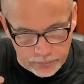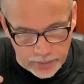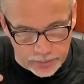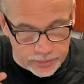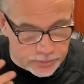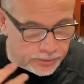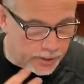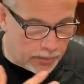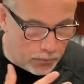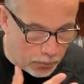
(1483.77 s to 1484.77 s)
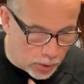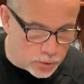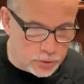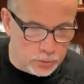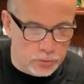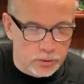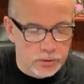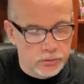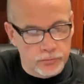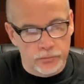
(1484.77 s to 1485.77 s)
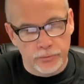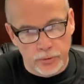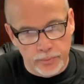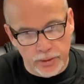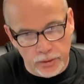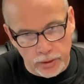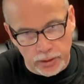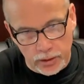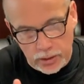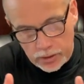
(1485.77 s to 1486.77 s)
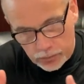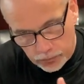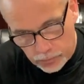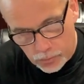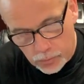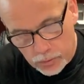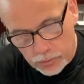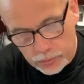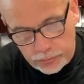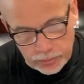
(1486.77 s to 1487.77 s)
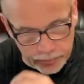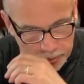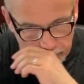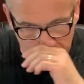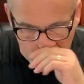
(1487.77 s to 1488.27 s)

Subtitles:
that this is a partial fulfillment and not a full fulfillment?